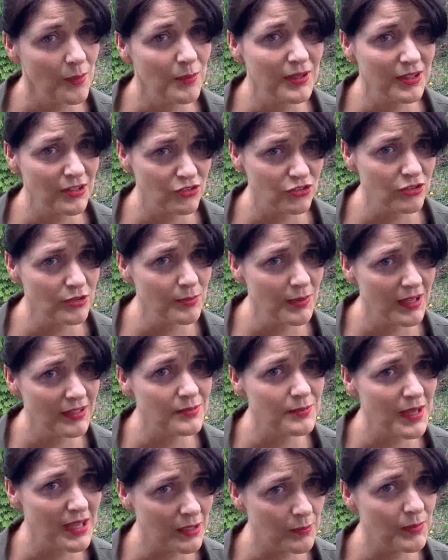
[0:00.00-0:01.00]
because you're about to
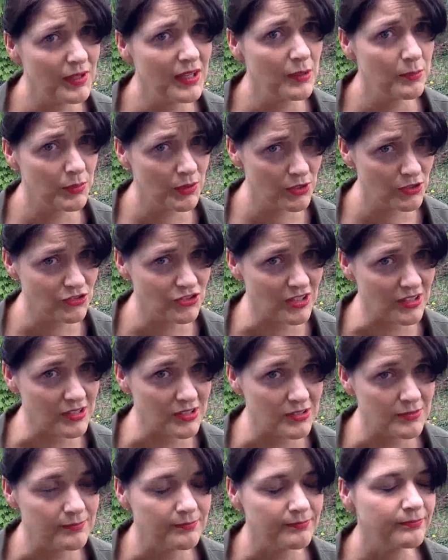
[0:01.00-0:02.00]
make a big purchase.